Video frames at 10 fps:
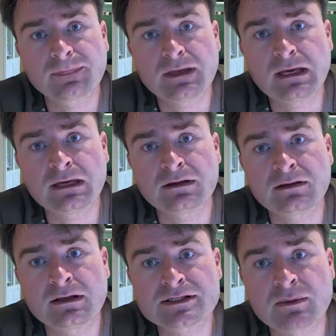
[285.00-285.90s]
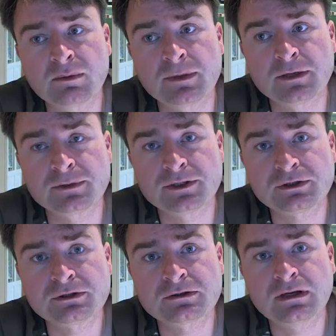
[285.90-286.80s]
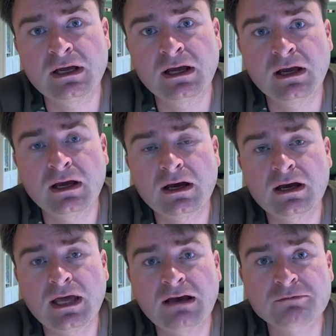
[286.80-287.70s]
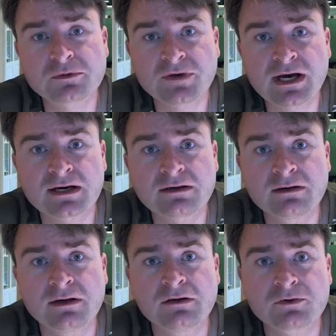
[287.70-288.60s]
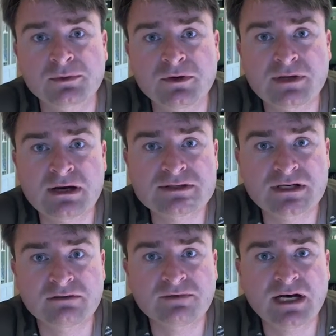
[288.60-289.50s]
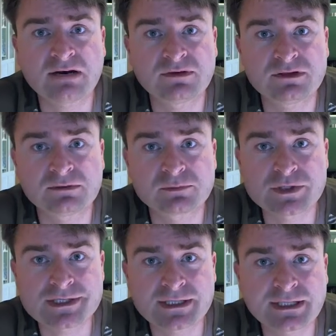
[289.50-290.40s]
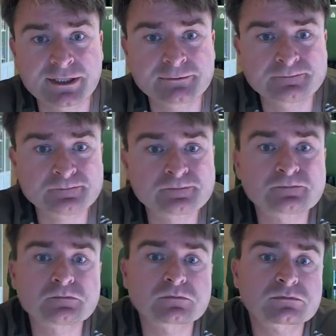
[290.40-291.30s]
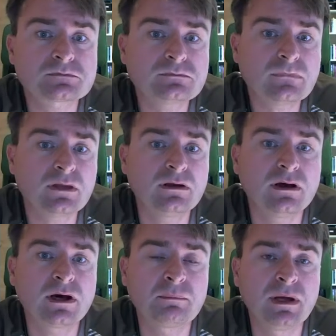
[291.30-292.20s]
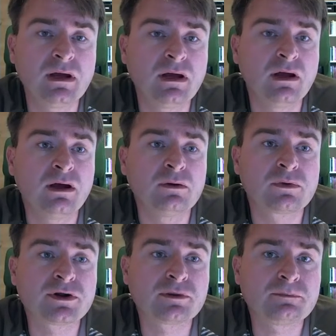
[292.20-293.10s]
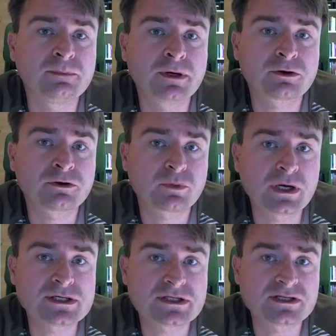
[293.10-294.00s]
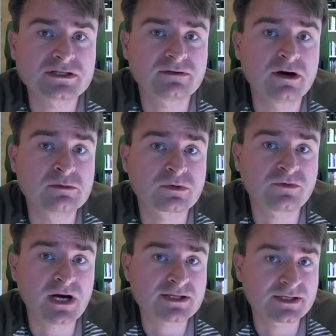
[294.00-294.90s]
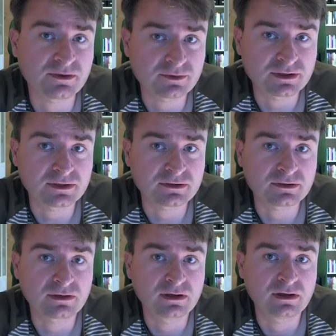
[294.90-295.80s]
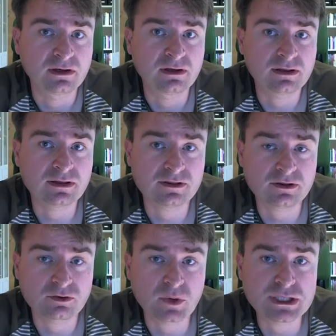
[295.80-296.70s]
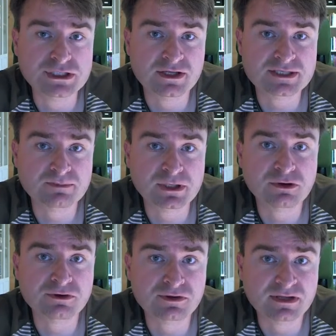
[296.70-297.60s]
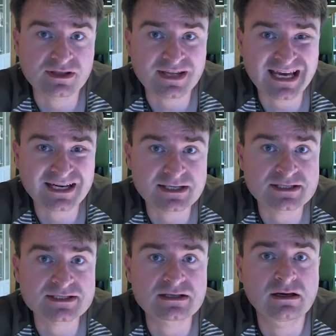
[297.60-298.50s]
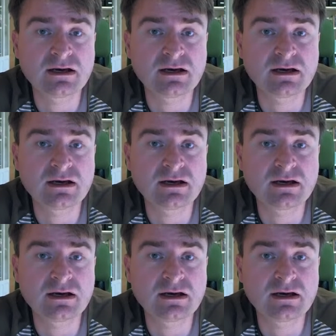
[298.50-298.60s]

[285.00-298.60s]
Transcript: in the supplemental material I have provided from 2005 until present day. One of the bigger questions of who provides health care, the question that's bigger than that is